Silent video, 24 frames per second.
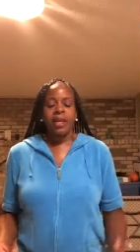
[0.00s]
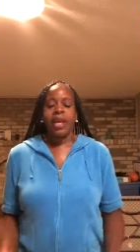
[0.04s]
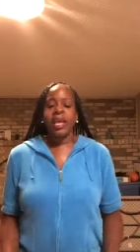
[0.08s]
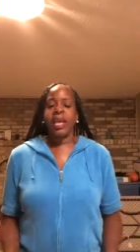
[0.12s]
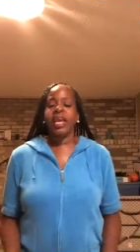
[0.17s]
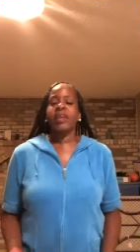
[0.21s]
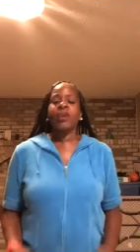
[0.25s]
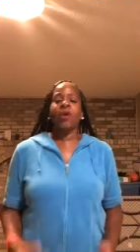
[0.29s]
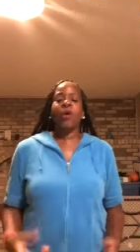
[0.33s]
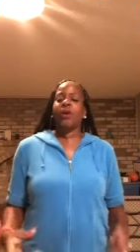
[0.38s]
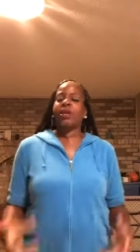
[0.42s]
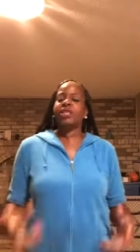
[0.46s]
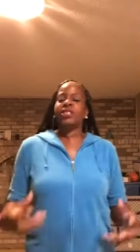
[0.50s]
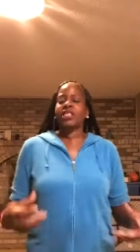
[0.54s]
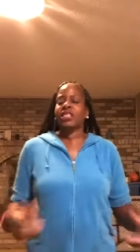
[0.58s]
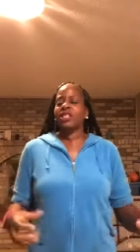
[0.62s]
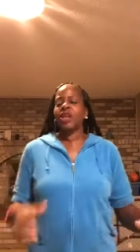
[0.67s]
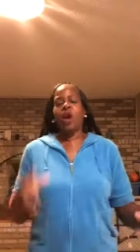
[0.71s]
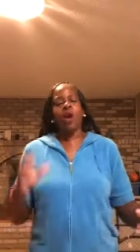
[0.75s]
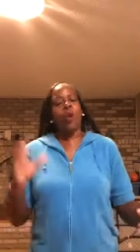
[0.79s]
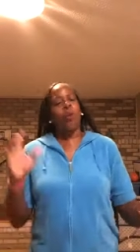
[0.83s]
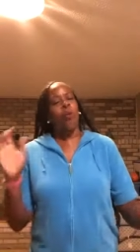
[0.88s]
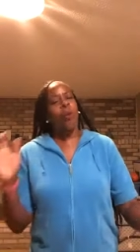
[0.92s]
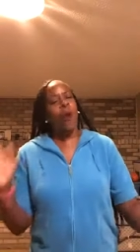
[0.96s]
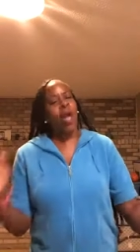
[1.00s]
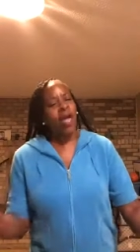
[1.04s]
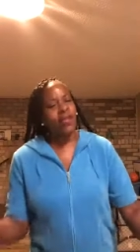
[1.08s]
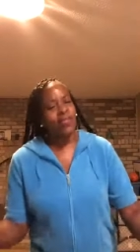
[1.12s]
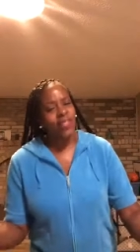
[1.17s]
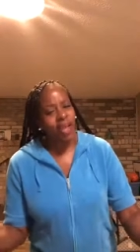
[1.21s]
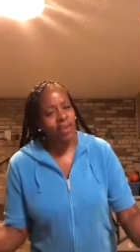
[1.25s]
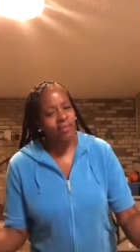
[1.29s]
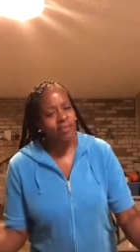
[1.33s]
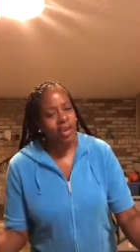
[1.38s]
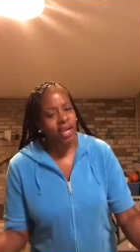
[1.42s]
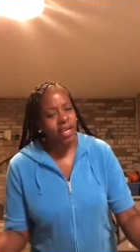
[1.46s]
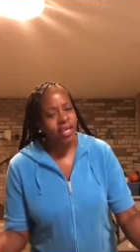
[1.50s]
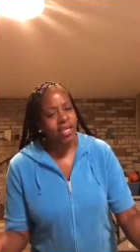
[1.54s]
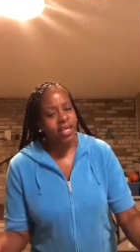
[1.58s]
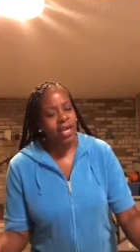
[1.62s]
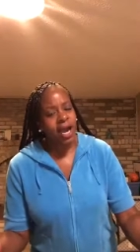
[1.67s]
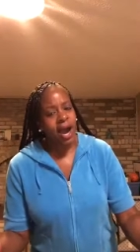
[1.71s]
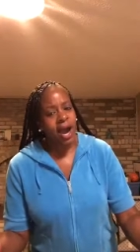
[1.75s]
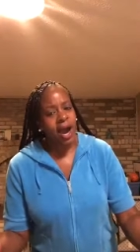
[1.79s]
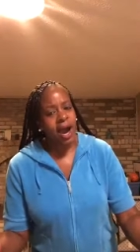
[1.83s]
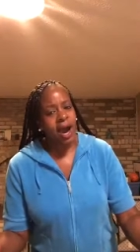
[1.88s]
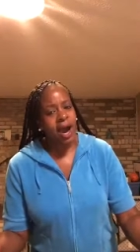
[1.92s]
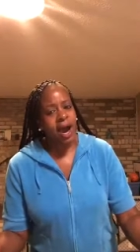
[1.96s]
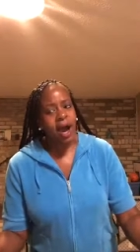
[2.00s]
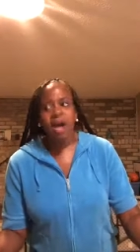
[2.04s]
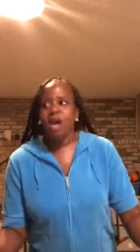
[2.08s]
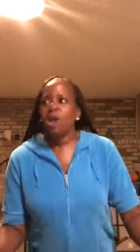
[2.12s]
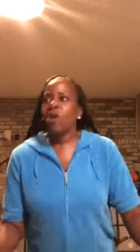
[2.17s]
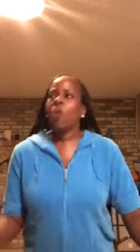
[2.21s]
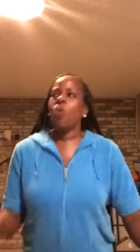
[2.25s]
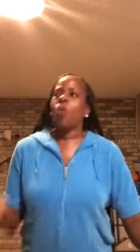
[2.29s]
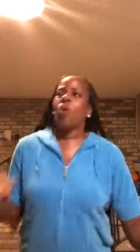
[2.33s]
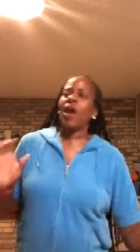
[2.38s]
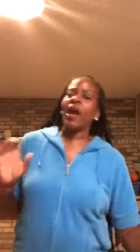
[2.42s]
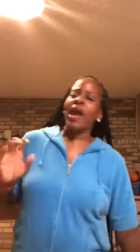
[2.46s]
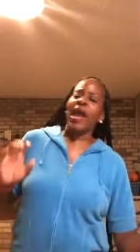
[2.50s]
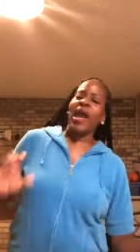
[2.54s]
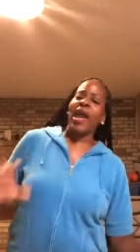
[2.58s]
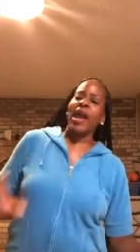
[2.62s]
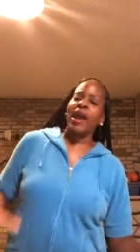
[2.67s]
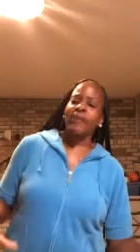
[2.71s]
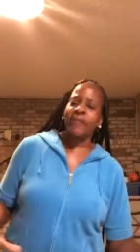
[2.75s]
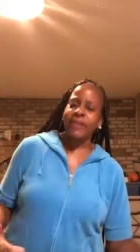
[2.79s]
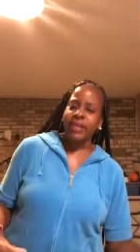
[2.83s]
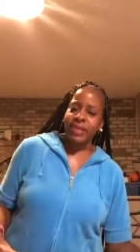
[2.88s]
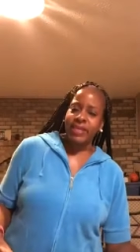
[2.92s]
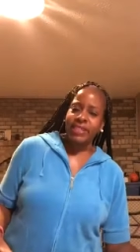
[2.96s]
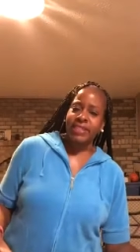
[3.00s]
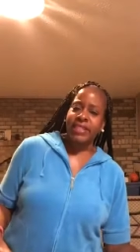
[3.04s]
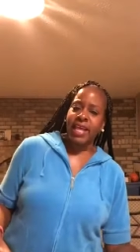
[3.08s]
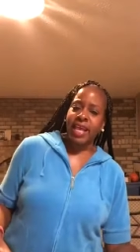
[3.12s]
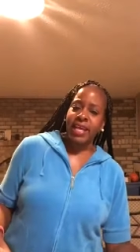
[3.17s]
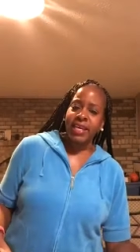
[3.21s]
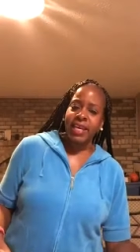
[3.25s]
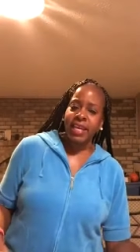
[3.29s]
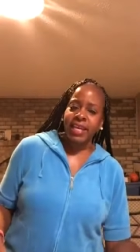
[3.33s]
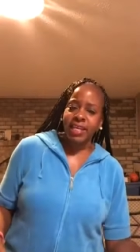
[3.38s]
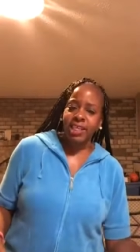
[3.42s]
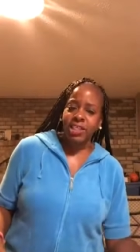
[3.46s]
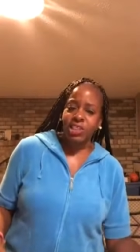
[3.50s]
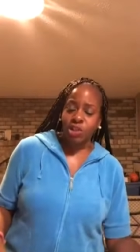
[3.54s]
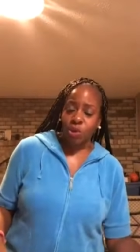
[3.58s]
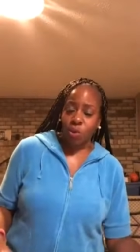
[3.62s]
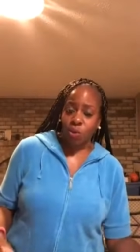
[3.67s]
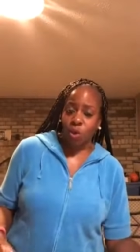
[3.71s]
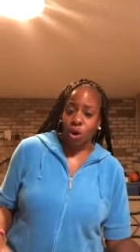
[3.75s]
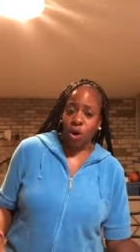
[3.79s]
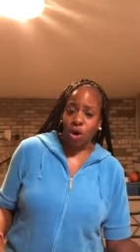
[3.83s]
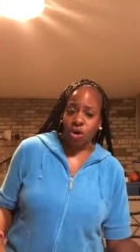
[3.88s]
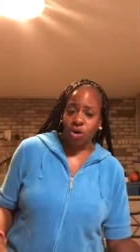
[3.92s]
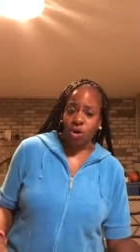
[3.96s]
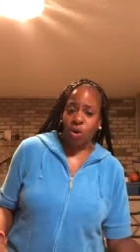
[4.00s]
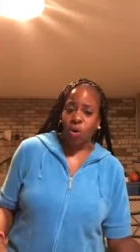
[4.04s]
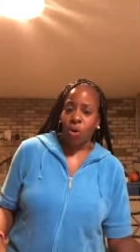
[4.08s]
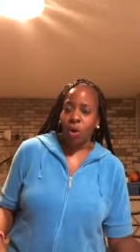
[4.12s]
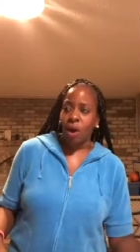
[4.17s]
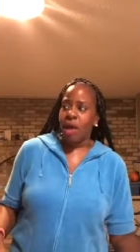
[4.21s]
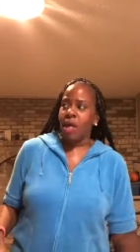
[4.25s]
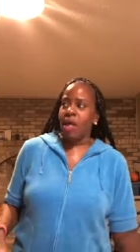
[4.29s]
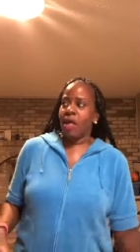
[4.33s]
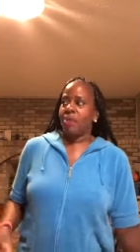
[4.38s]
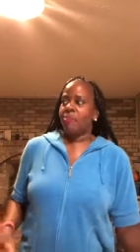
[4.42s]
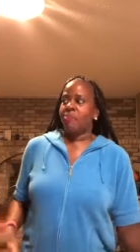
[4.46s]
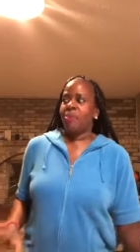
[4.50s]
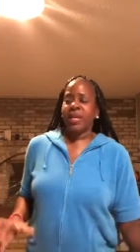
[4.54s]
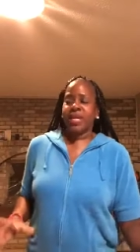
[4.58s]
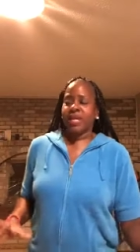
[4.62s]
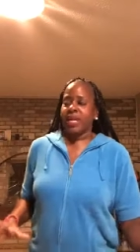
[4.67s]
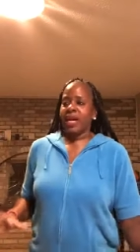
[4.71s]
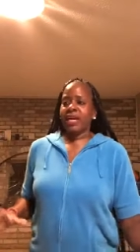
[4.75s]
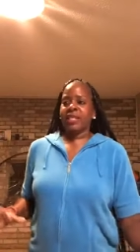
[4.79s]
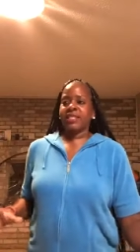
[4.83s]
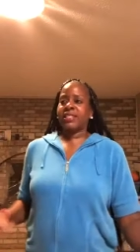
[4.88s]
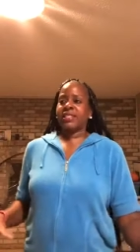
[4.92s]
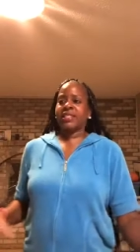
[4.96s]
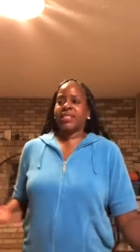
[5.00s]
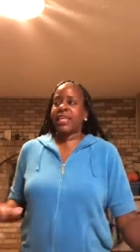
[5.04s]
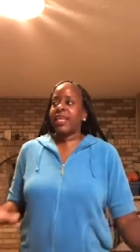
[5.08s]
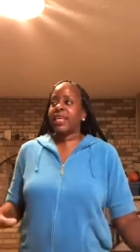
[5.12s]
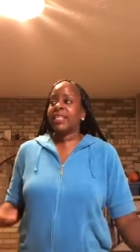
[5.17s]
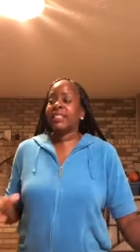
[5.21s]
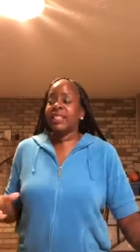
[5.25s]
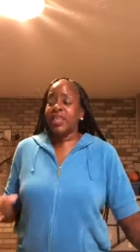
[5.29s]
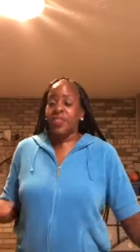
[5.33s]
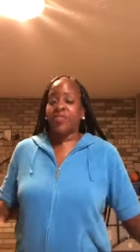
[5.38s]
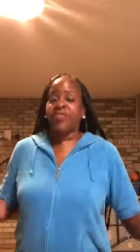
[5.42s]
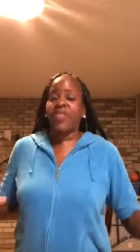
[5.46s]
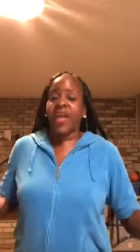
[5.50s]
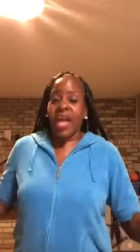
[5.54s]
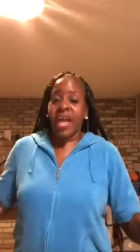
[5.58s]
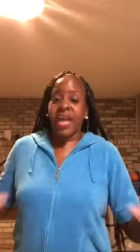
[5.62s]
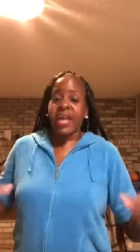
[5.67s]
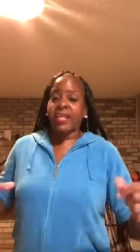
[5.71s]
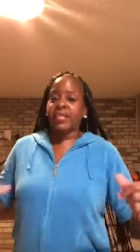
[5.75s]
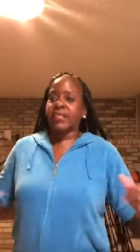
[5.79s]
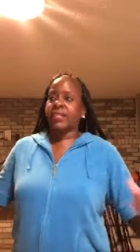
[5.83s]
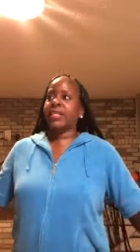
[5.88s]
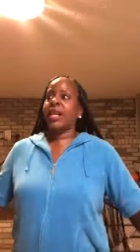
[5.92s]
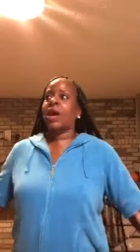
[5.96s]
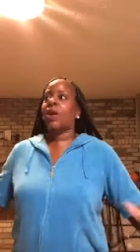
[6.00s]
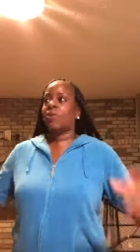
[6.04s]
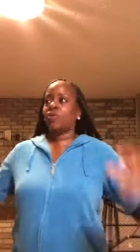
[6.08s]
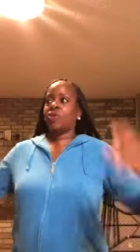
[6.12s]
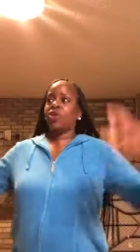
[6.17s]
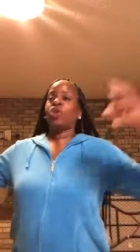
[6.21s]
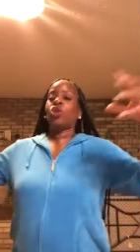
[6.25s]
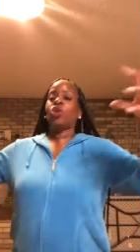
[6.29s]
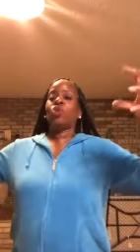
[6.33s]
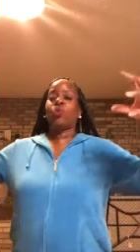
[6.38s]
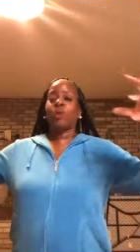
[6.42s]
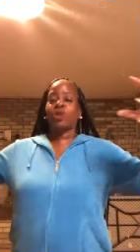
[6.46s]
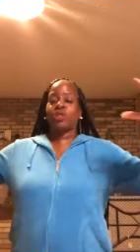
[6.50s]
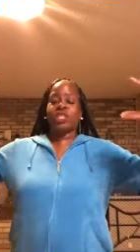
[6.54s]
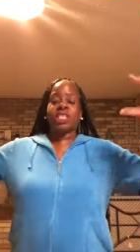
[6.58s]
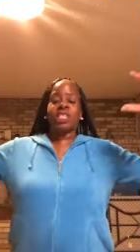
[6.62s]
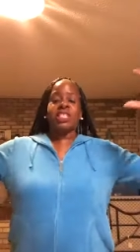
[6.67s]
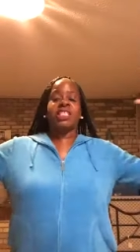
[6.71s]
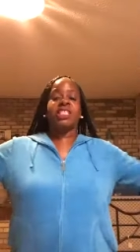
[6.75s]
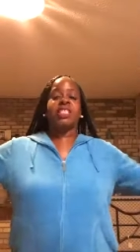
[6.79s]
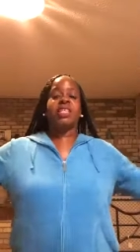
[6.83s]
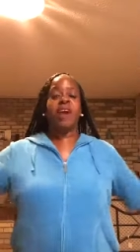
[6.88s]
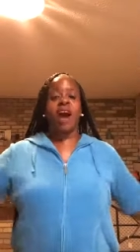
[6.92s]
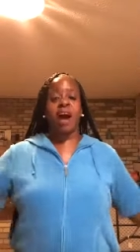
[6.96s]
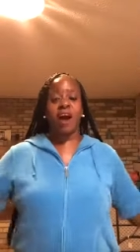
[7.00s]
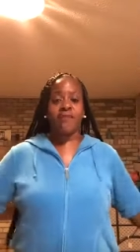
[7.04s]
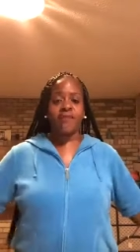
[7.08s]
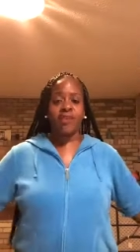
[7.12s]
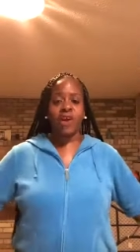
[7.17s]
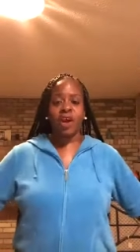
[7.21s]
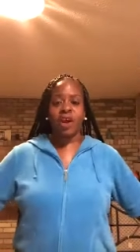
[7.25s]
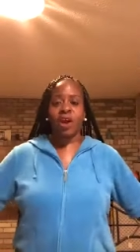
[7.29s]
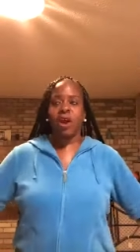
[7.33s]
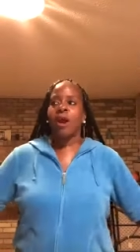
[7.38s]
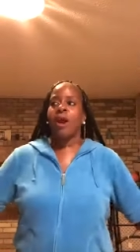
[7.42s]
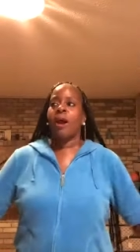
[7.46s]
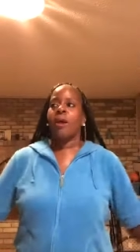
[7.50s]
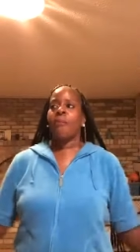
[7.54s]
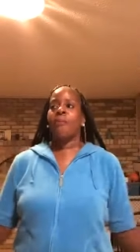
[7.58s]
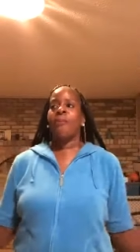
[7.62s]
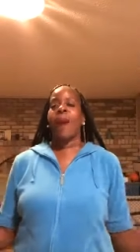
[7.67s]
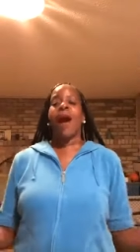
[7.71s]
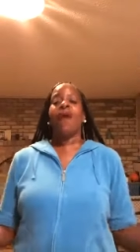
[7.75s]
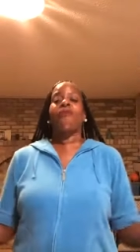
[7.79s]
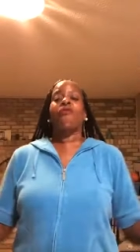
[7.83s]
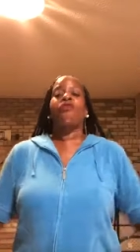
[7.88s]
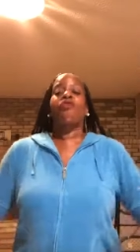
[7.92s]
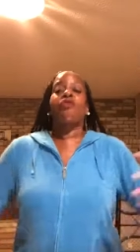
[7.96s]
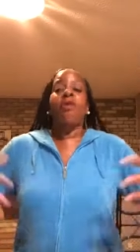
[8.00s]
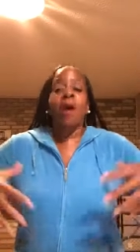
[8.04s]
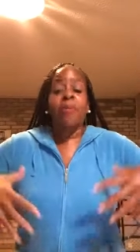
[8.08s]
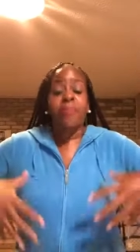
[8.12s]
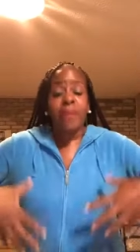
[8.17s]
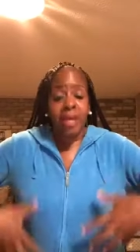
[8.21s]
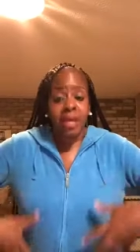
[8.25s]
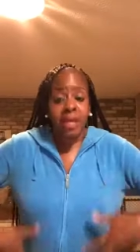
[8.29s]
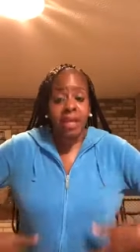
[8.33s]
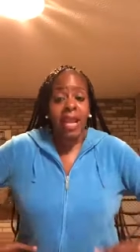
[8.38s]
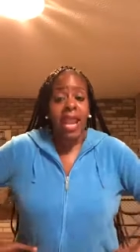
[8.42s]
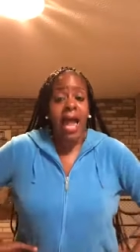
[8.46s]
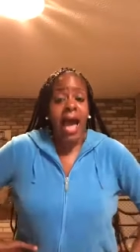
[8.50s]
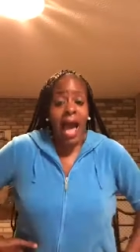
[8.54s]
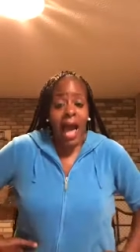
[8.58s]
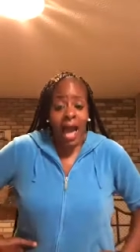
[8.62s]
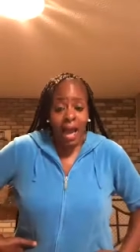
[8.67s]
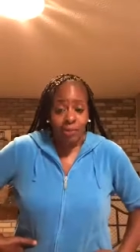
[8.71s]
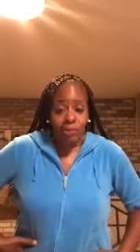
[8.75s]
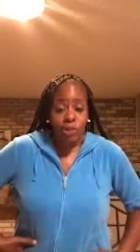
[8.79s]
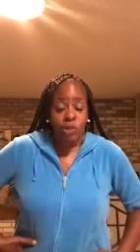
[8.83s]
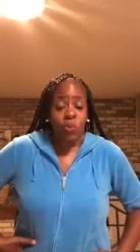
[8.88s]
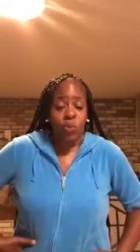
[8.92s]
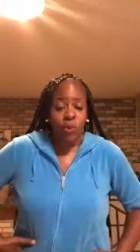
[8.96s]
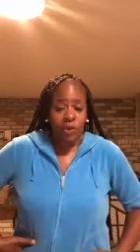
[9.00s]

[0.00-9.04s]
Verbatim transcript: in order to know where they really are, what areas they need to work on. Because these are things that you will discover by rubbing lives